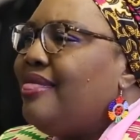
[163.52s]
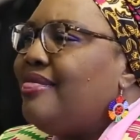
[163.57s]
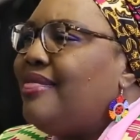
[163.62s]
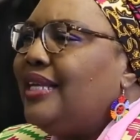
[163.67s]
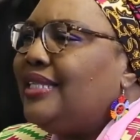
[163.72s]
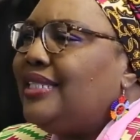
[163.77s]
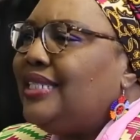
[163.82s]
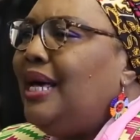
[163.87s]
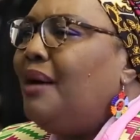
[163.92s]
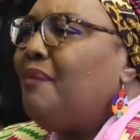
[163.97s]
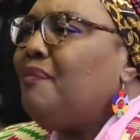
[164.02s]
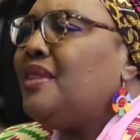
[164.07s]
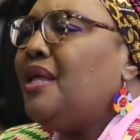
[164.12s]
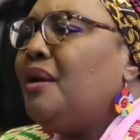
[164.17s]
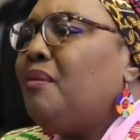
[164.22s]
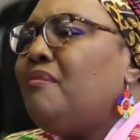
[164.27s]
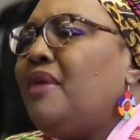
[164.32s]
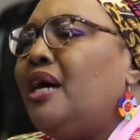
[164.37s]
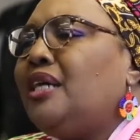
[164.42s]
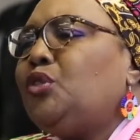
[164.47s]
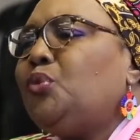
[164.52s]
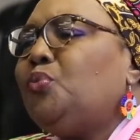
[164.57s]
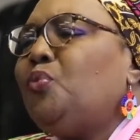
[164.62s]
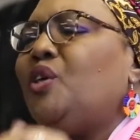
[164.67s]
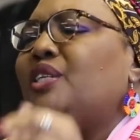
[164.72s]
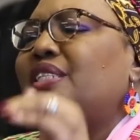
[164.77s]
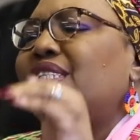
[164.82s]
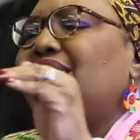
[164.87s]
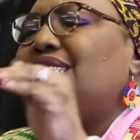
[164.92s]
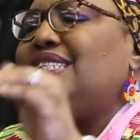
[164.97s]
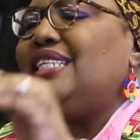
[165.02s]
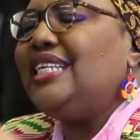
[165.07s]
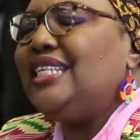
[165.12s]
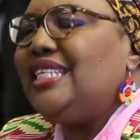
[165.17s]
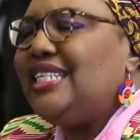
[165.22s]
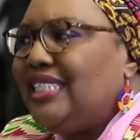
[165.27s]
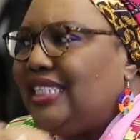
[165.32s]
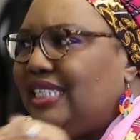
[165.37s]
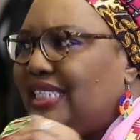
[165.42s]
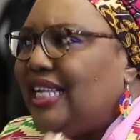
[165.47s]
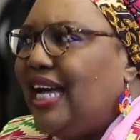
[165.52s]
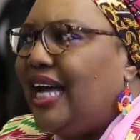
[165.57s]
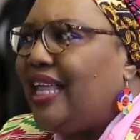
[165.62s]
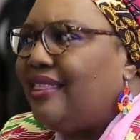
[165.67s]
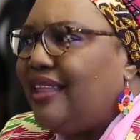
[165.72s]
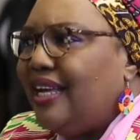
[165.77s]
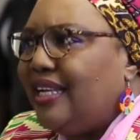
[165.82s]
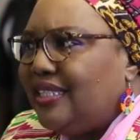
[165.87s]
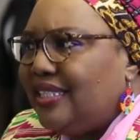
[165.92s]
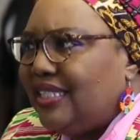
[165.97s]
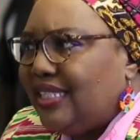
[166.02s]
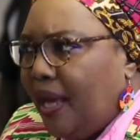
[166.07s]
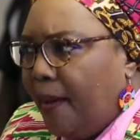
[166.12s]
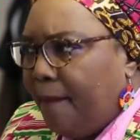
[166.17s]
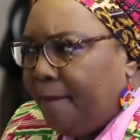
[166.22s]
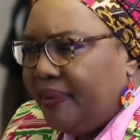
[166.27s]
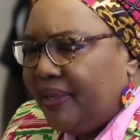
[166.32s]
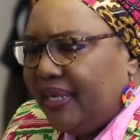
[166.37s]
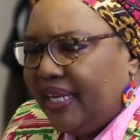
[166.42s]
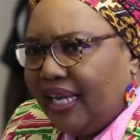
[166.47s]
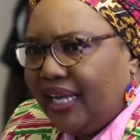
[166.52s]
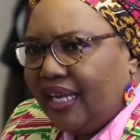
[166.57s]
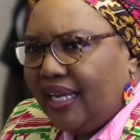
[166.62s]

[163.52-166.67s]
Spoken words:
There's something much more sinister that is happening.